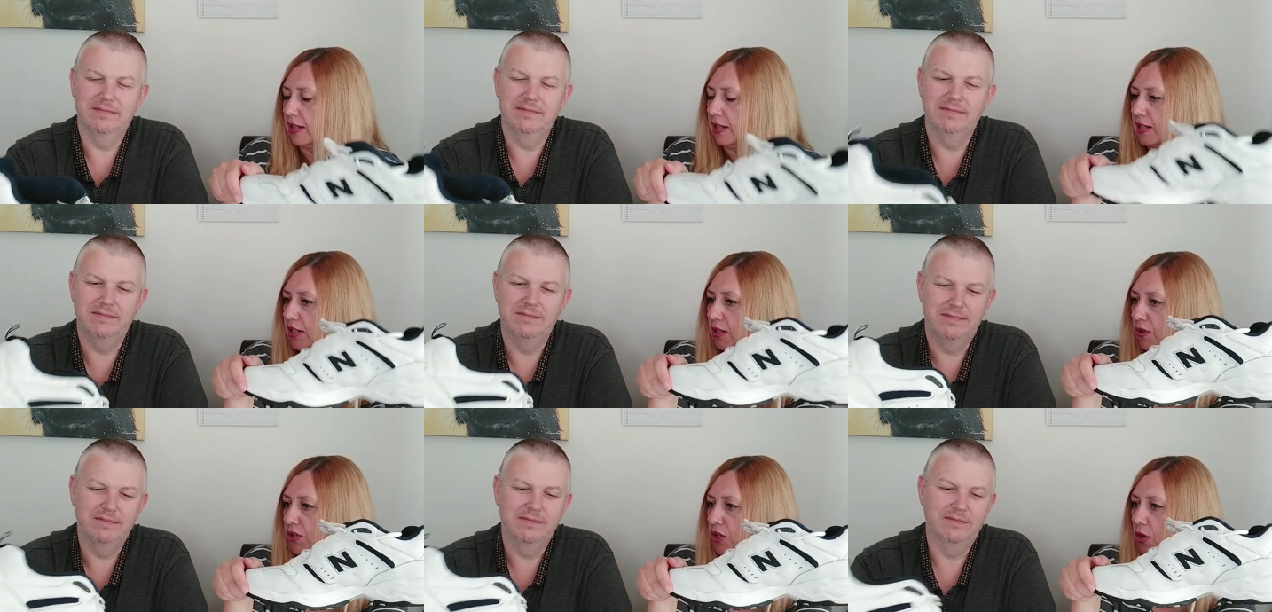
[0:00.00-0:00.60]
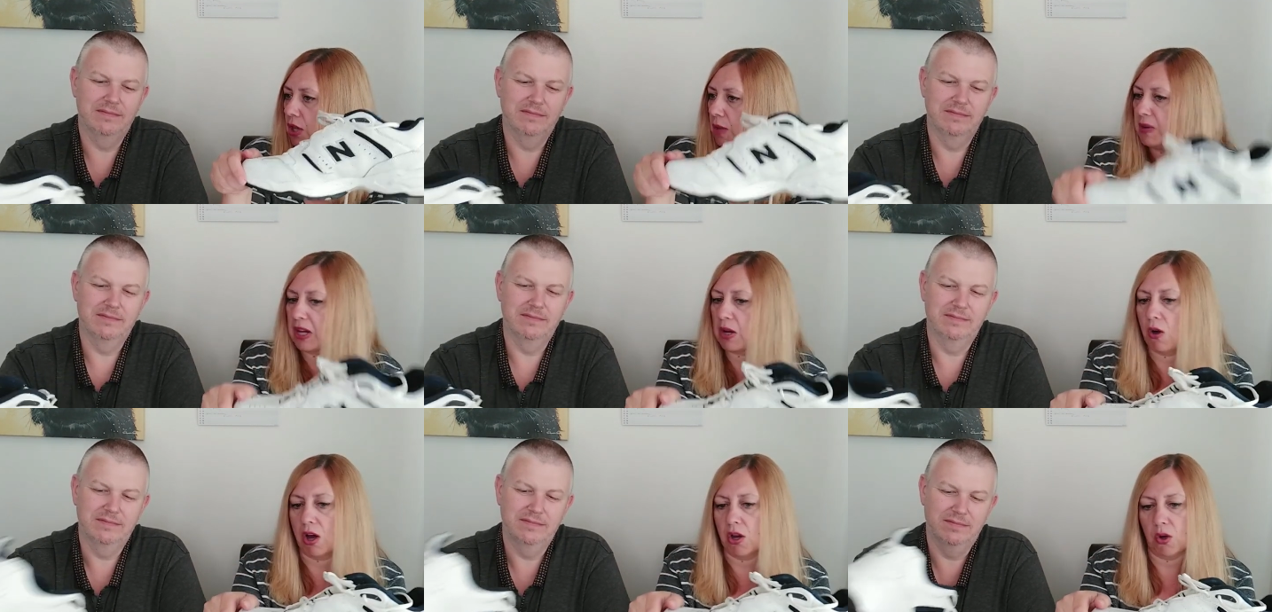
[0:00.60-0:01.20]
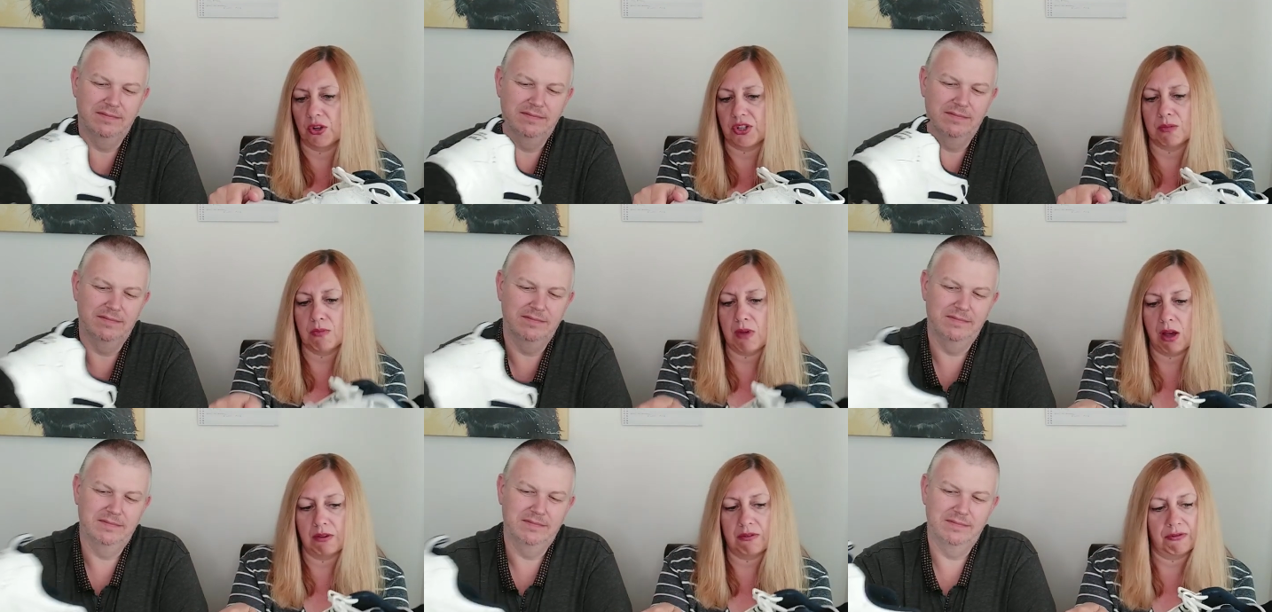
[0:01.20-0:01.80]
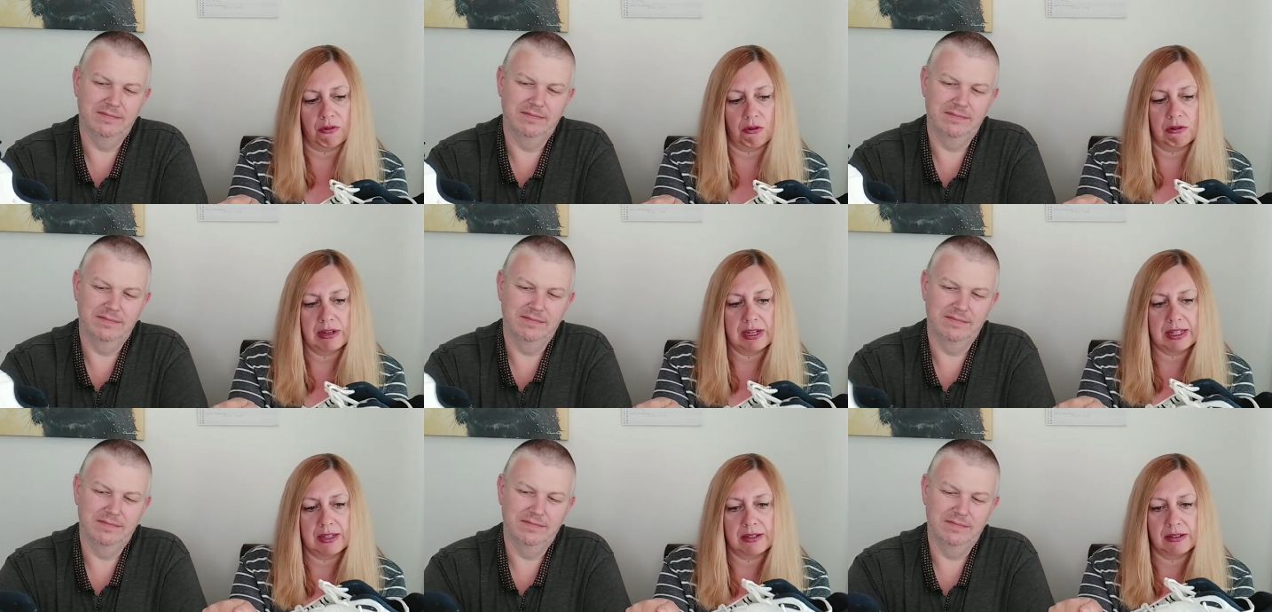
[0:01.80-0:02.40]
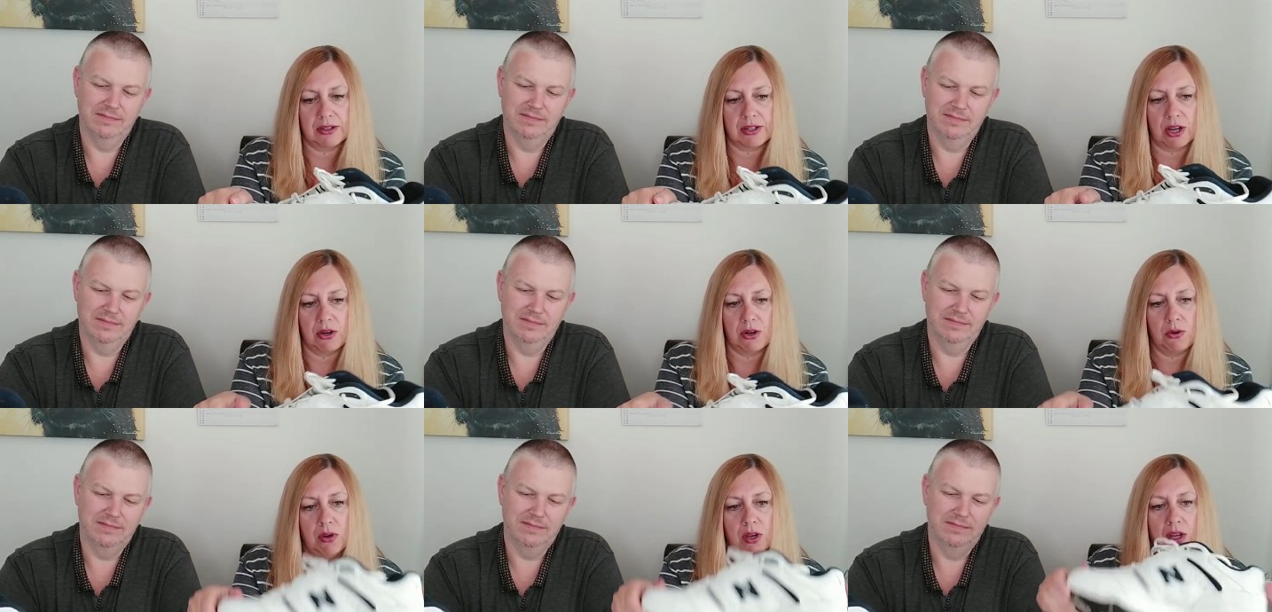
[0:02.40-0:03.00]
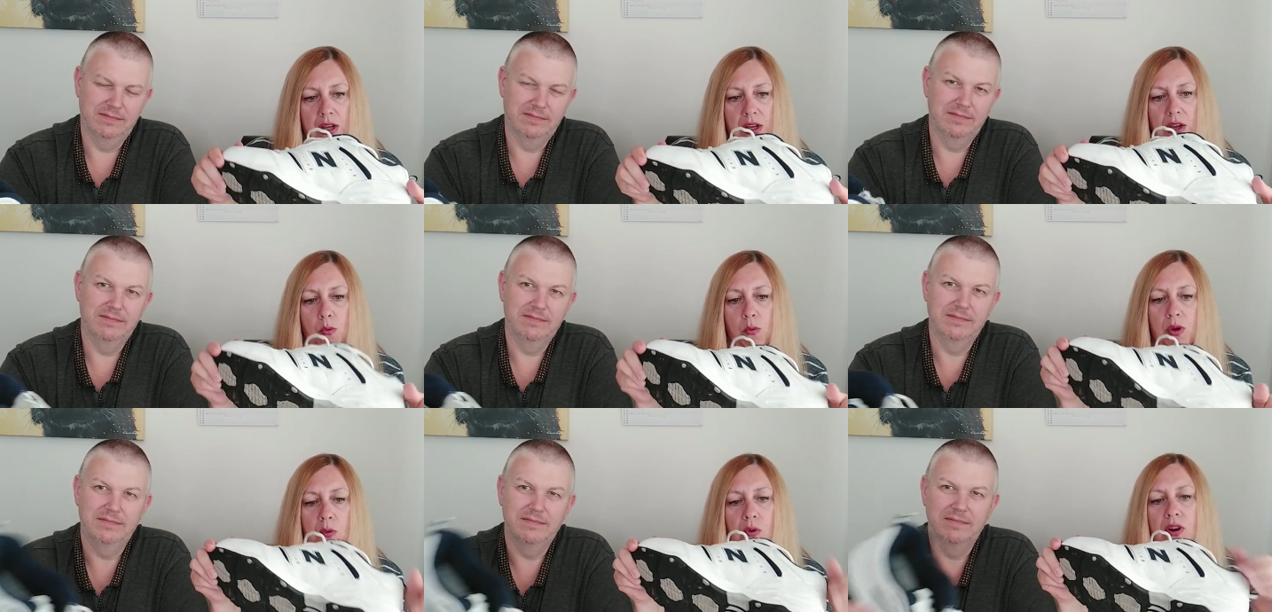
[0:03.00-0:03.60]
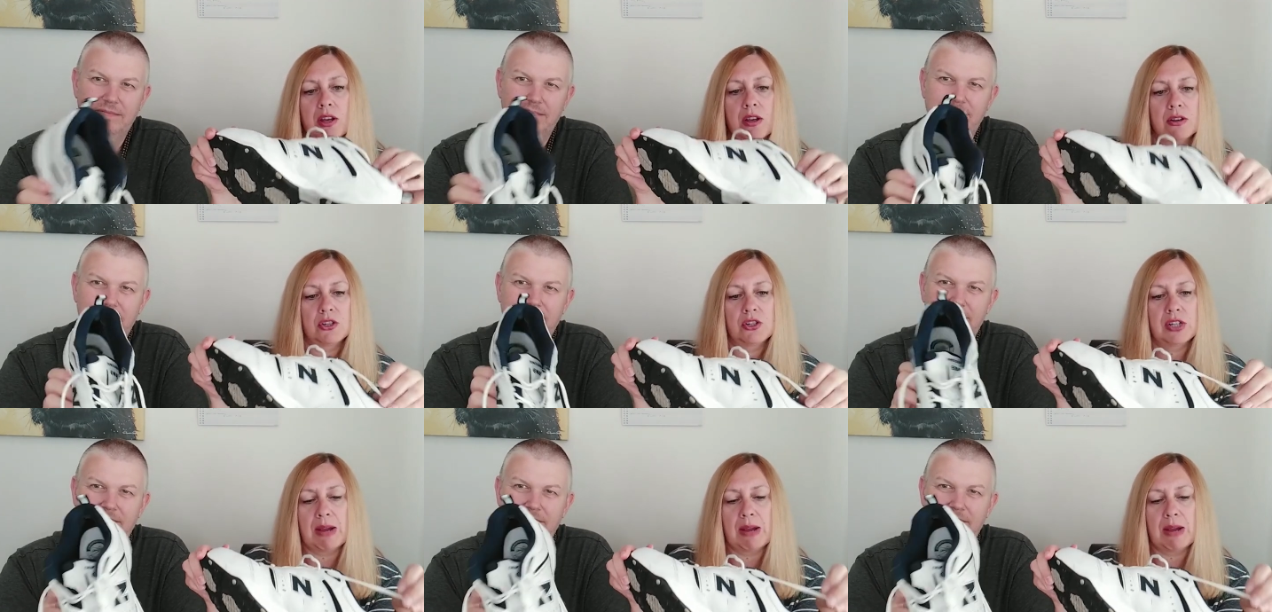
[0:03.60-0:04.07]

Speaker 1: Mm. So I knew there'd be quite a lot of demand for it. So we want to